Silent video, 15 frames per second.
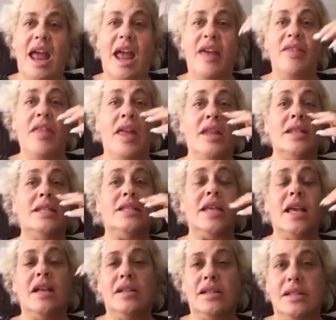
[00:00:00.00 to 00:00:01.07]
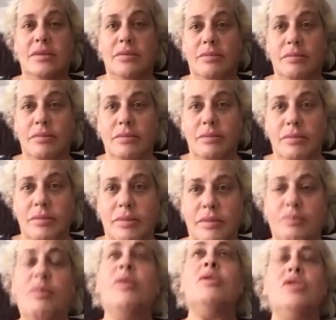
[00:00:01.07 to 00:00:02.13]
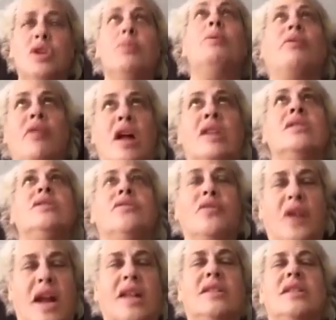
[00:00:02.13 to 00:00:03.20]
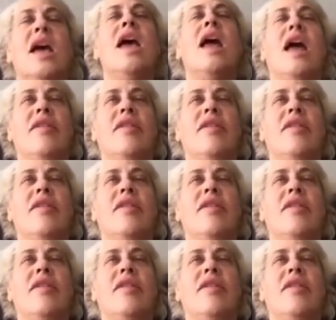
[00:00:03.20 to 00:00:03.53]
and then sails to Provence, France,